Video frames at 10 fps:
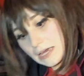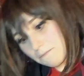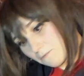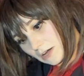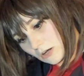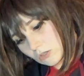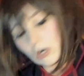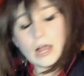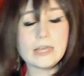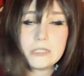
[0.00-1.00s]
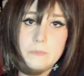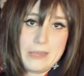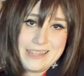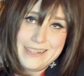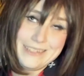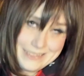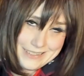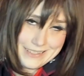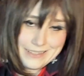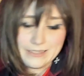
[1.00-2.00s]
fingers crossed, but
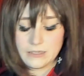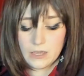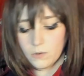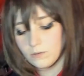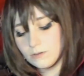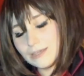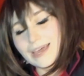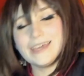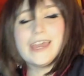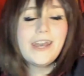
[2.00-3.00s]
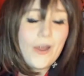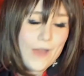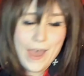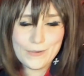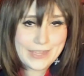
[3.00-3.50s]
you know how it